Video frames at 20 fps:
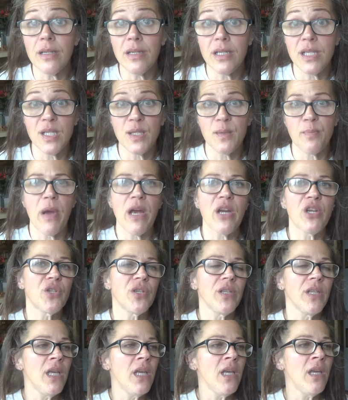
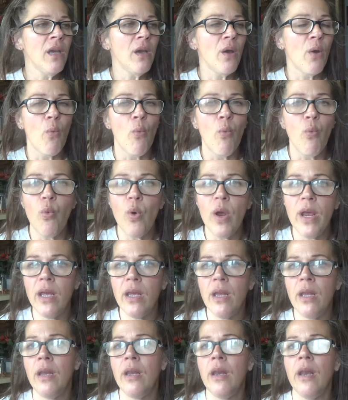especially
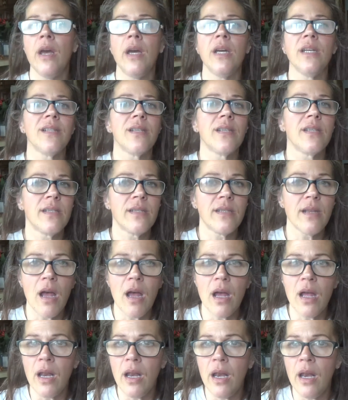wind,
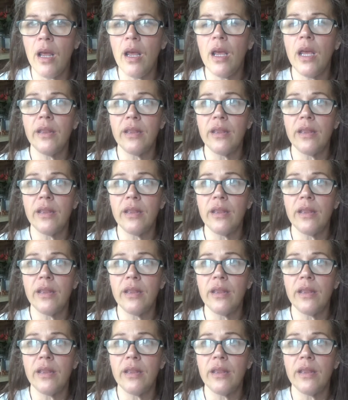sun.